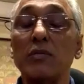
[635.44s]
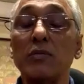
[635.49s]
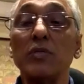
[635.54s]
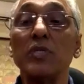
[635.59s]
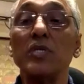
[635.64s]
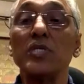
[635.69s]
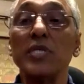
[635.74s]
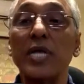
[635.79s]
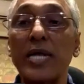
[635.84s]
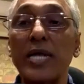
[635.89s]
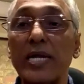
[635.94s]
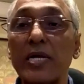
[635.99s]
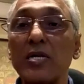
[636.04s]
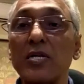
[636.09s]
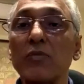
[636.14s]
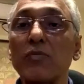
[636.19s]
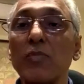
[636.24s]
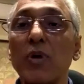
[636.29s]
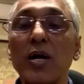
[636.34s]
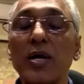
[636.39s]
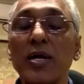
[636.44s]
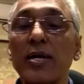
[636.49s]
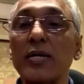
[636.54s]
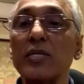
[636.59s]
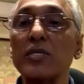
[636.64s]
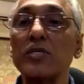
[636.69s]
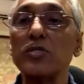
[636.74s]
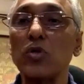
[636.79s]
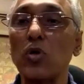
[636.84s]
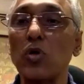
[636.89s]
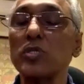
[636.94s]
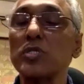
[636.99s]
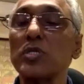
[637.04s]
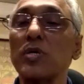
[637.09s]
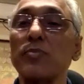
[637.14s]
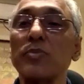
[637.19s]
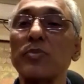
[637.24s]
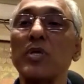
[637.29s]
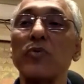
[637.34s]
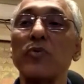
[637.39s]
The secondary market is not
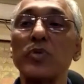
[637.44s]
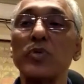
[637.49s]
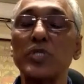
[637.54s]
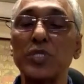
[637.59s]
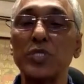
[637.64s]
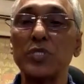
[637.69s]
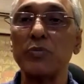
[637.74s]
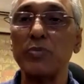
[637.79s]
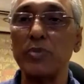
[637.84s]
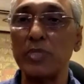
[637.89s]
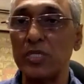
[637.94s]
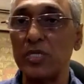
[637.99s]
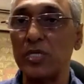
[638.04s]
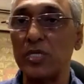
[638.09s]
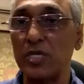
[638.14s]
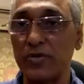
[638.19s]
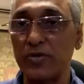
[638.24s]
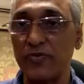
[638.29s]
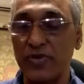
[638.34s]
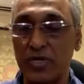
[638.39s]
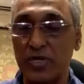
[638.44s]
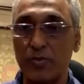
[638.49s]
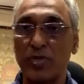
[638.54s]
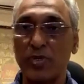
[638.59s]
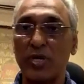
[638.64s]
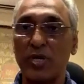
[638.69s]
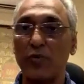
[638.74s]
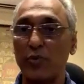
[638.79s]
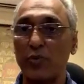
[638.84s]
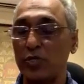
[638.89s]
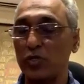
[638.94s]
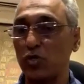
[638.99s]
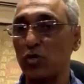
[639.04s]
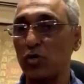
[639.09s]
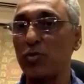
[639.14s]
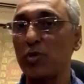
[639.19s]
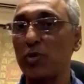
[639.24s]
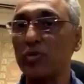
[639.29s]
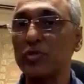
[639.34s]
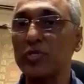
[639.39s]
something which is immediately available. And we'll talk
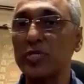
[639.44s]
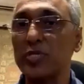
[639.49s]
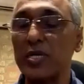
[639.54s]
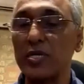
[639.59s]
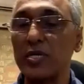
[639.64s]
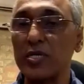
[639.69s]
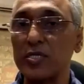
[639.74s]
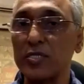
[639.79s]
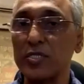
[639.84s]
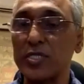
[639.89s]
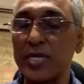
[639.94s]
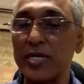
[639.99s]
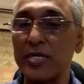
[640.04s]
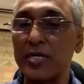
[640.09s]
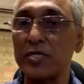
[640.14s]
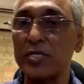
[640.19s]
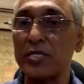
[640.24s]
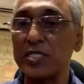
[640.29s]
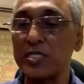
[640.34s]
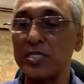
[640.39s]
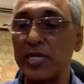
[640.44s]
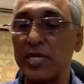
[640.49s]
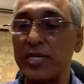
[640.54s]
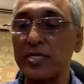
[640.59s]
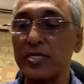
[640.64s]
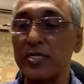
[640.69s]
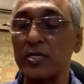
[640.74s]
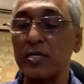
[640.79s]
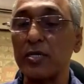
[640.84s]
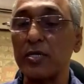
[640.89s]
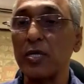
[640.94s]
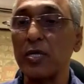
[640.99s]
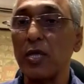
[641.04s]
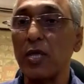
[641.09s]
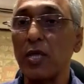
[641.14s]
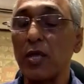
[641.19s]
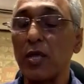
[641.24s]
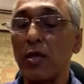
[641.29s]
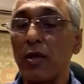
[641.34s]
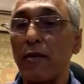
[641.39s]
about the secondaries later.
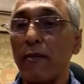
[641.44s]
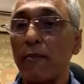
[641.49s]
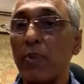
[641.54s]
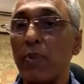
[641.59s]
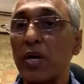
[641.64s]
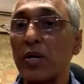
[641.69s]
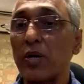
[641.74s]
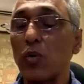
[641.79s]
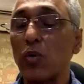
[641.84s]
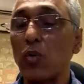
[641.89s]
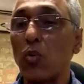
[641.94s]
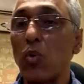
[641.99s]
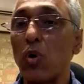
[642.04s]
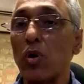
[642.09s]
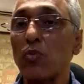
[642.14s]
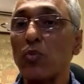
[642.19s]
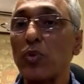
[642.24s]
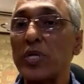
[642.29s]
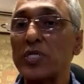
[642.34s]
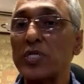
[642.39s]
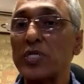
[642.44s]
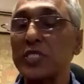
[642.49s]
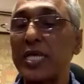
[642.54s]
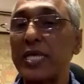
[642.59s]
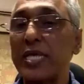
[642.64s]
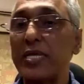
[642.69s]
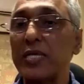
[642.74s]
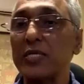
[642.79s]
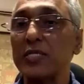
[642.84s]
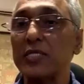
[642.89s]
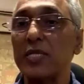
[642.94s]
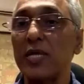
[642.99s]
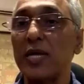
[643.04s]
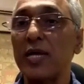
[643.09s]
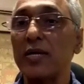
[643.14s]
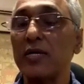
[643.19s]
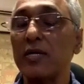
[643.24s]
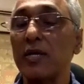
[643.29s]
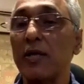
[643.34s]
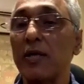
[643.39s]
But what we are saying is
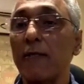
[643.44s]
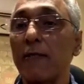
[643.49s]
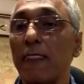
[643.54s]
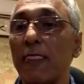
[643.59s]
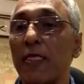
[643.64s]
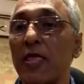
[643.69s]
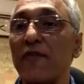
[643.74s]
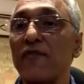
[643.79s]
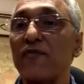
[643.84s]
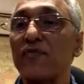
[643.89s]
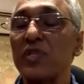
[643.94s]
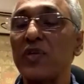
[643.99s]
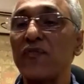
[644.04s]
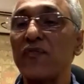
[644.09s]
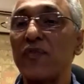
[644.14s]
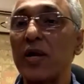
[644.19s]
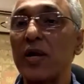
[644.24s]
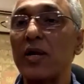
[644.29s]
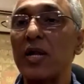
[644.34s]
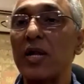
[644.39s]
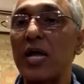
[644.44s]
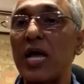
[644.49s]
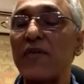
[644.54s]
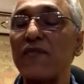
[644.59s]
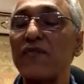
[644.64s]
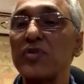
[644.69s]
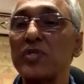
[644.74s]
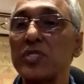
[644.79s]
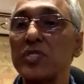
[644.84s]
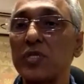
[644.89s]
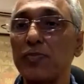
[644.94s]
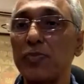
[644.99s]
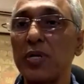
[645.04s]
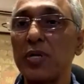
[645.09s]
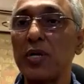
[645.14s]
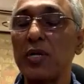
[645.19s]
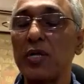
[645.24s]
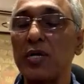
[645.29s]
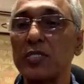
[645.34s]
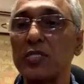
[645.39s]
that if the fund life is
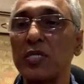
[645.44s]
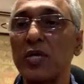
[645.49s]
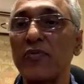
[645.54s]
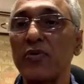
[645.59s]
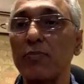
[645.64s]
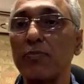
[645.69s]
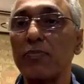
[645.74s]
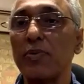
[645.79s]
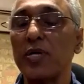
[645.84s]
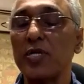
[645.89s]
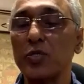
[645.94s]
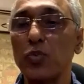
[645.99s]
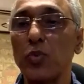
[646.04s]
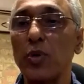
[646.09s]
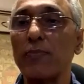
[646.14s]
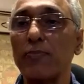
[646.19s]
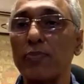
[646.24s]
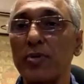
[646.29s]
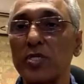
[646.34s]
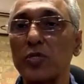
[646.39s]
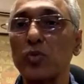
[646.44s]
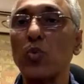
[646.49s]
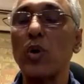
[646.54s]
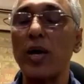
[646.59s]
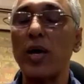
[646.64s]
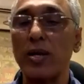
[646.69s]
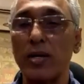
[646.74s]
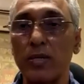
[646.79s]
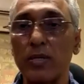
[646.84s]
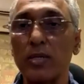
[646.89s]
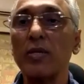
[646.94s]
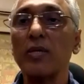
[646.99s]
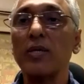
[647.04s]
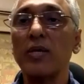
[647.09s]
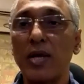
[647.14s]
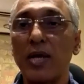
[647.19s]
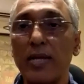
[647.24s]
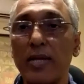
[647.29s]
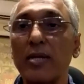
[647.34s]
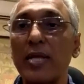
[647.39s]
typically a 7+1+1,
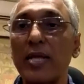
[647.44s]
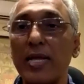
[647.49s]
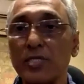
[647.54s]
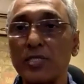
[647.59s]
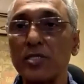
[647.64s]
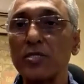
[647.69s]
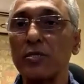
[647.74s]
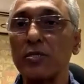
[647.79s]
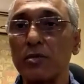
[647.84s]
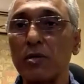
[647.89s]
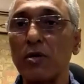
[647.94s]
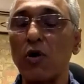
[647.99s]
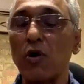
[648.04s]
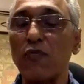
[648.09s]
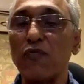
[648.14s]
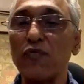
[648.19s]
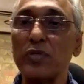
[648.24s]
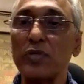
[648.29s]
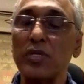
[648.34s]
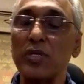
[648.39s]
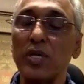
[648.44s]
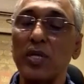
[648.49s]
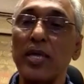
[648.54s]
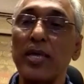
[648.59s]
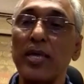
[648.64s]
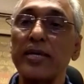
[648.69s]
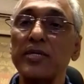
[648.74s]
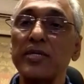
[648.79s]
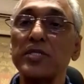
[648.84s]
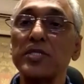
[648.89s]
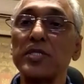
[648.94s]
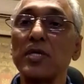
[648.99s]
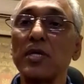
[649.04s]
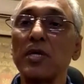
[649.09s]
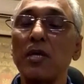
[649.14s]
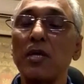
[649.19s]
and that's often the case,